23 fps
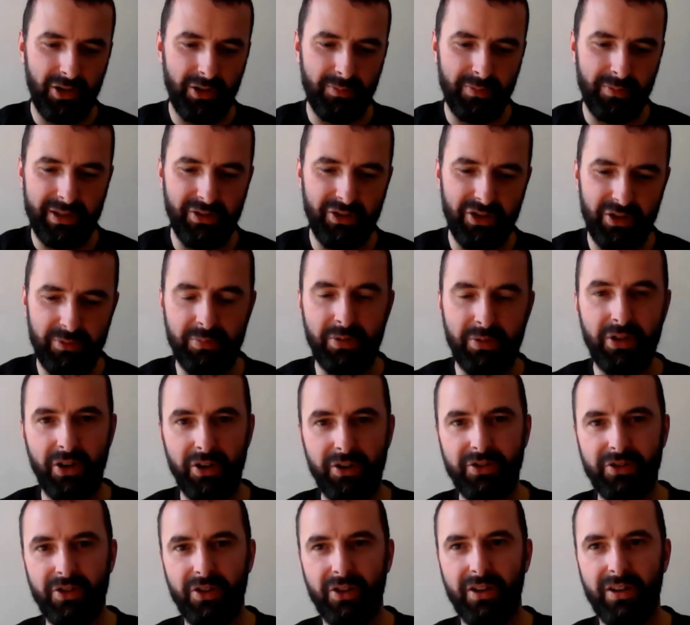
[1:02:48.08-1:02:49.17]
material you put
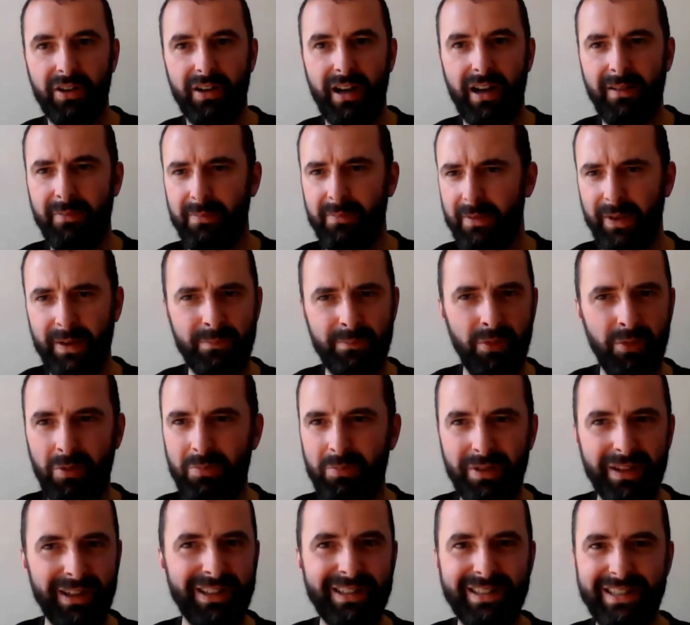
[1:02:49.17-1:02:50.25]
out there, I think Bob
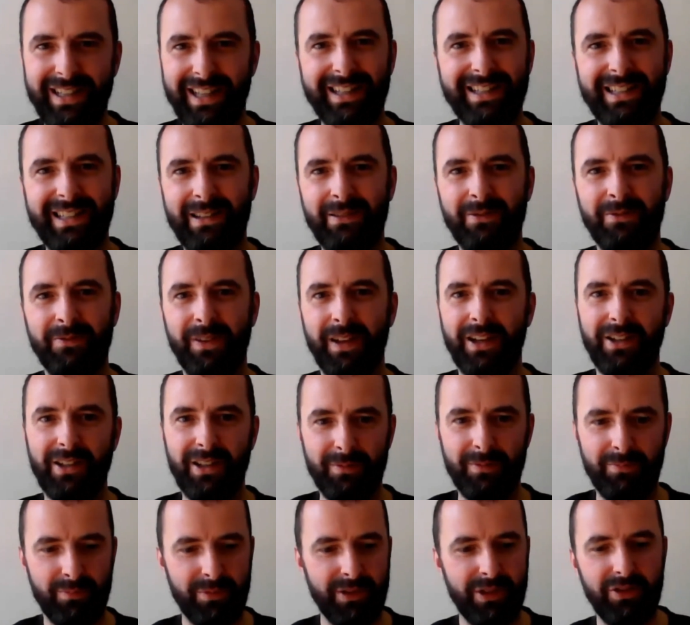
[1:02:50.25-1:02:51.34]
Breen said the same thing.
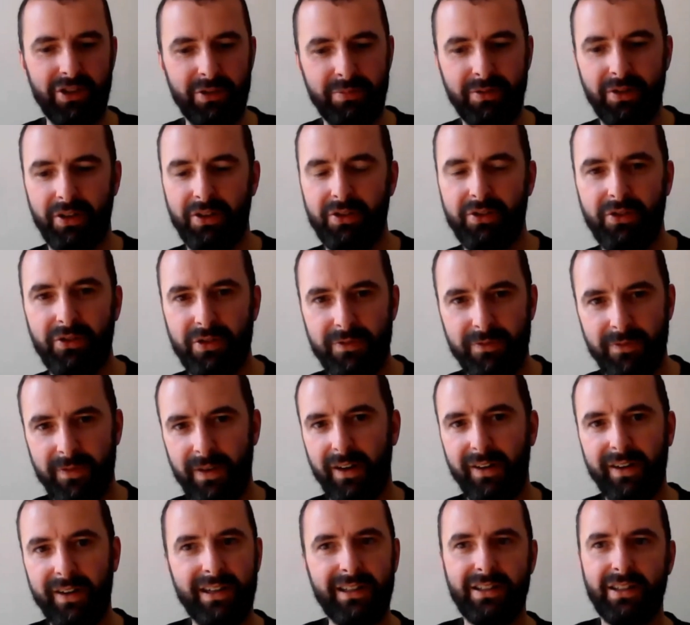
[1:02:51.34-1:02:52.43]
The material you put out there is
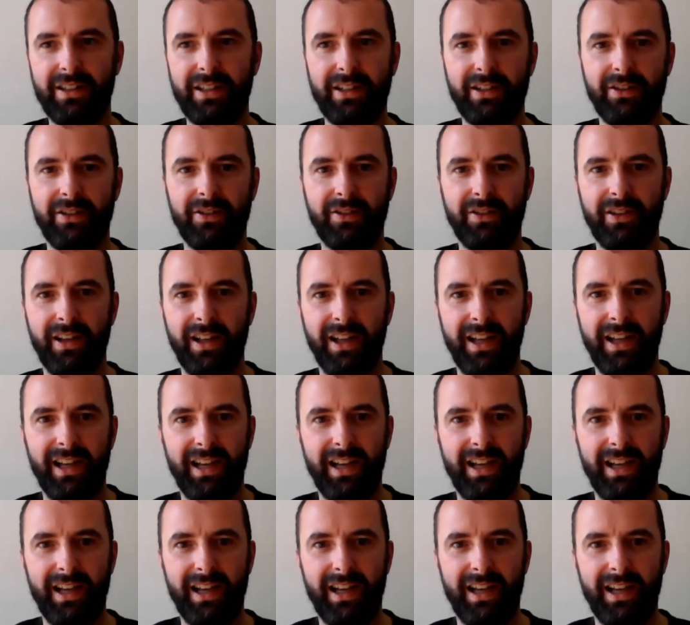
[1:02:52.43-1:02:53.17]
very clear.